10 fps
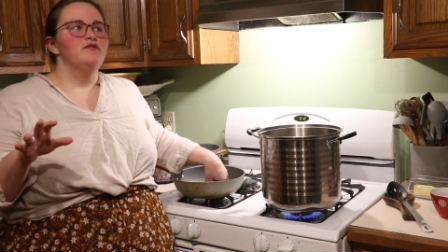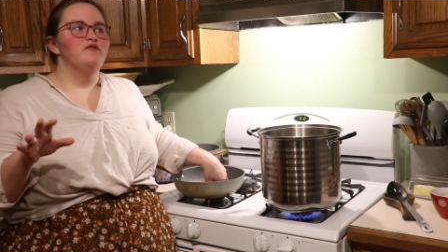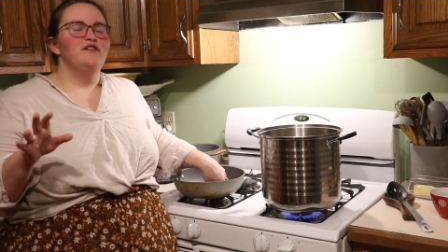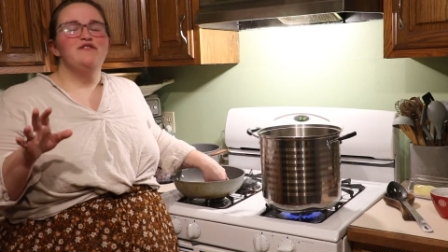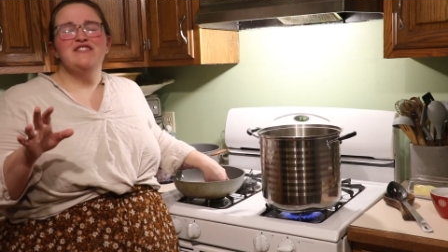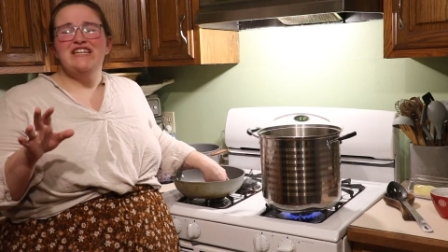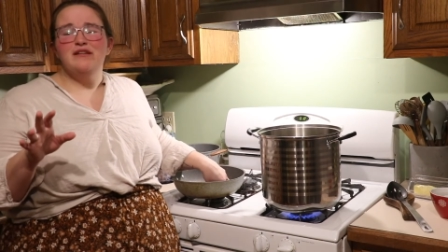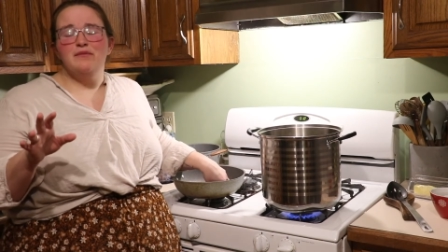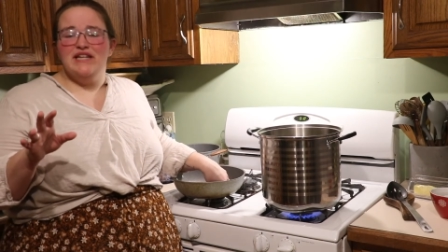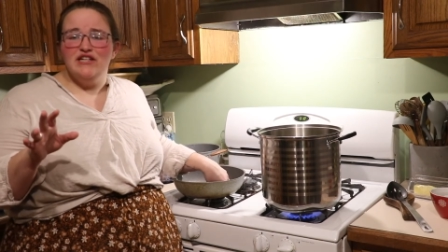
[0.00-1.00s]

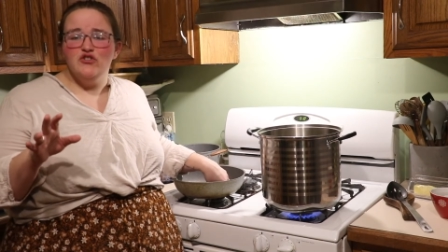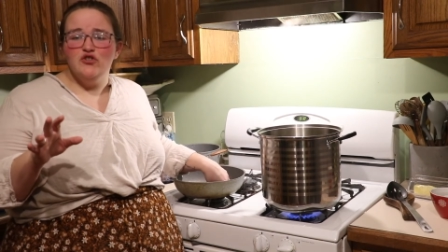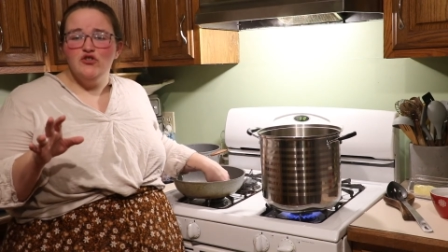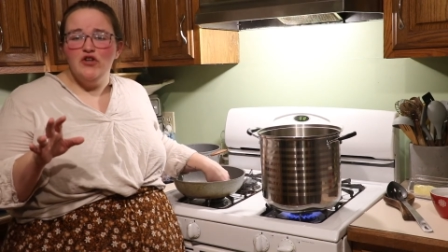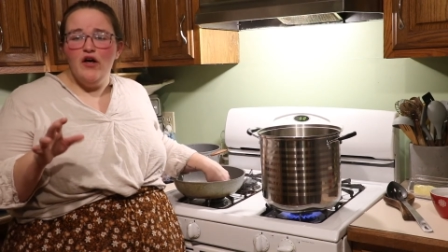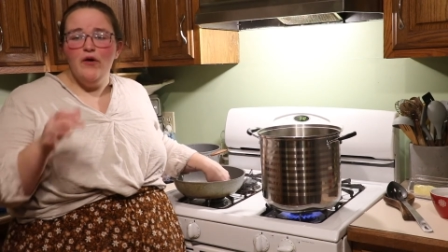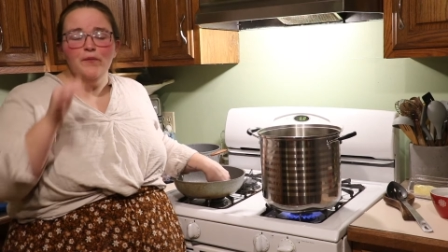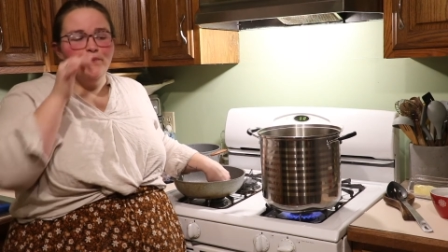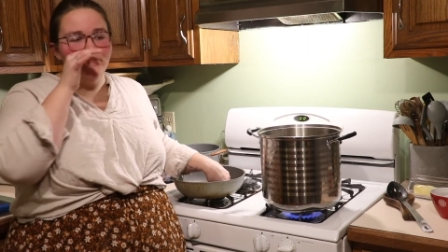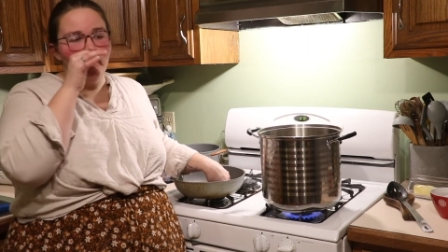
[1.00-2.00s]
15 minutes or
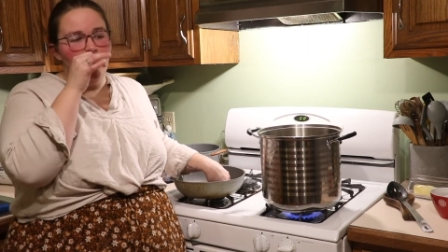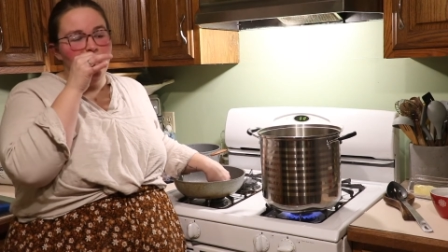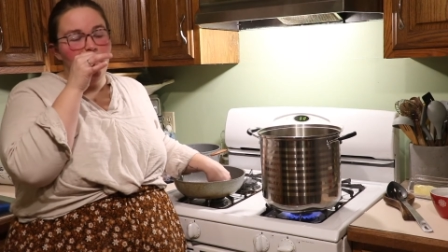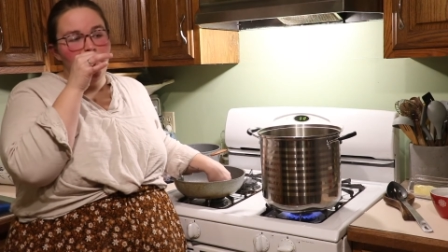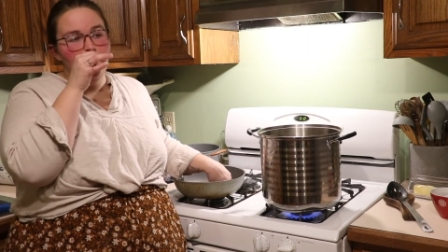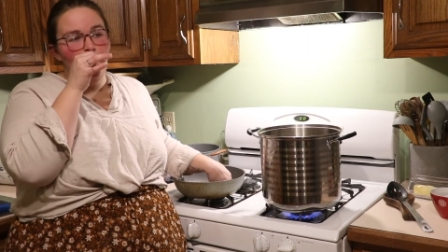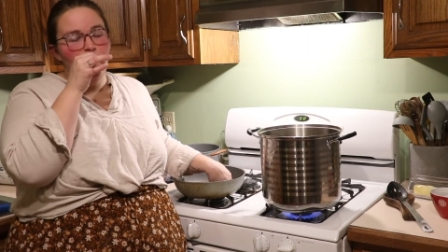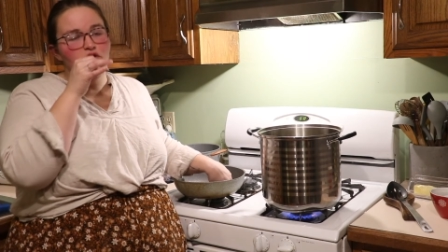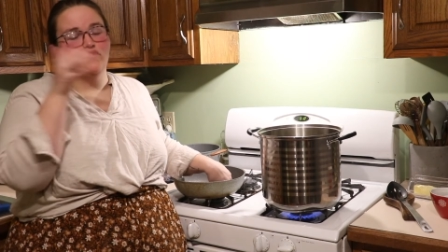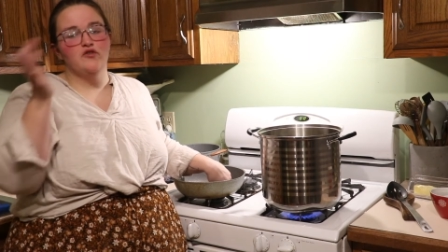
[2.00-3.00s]
so. And then I'm
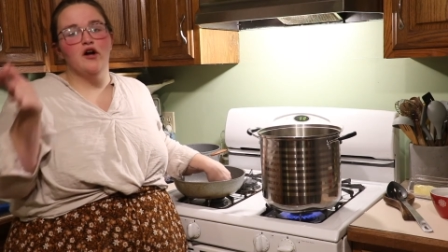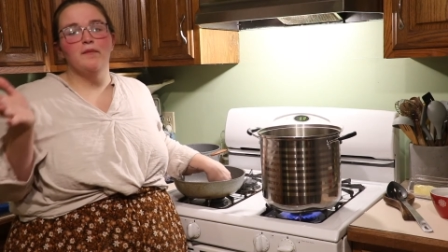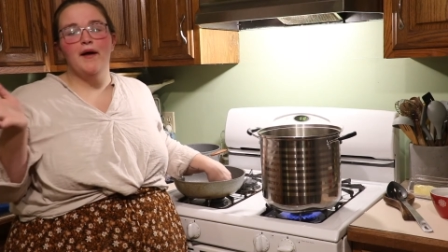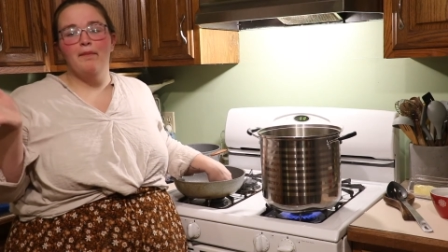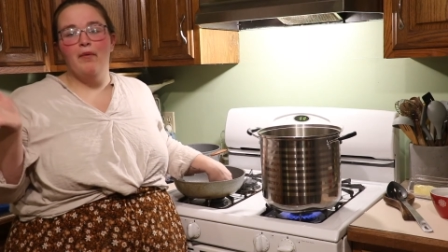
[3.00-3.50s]
going to start my